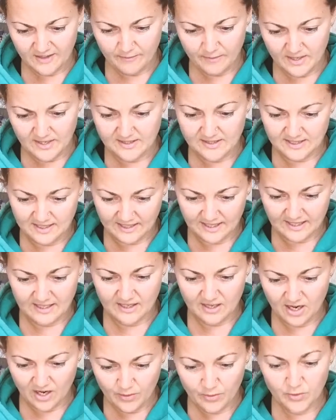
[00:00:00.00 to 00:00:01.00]
give me a
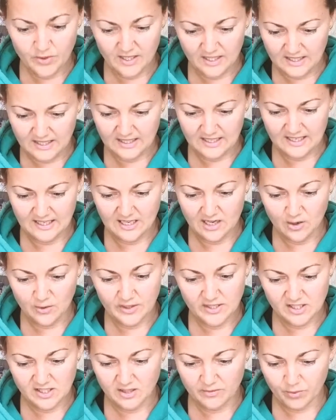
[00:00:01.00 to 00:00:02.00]
second. I will get there. I'll
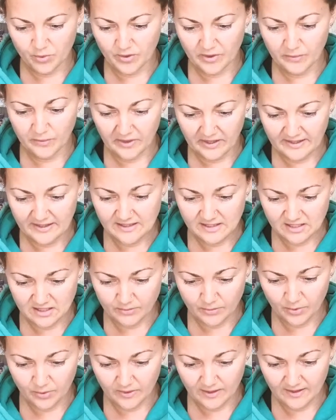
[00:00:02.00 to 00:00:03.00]
get to the point when I get to the
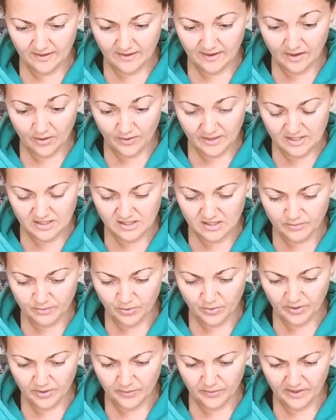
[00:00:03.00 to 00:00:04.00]
point, and I'll get to the
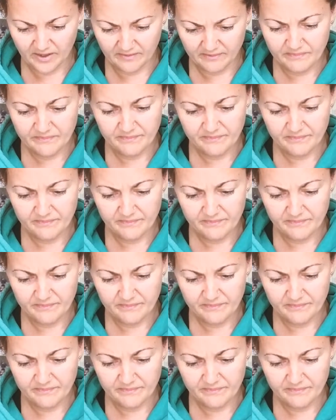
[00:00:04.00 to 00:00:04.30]
point when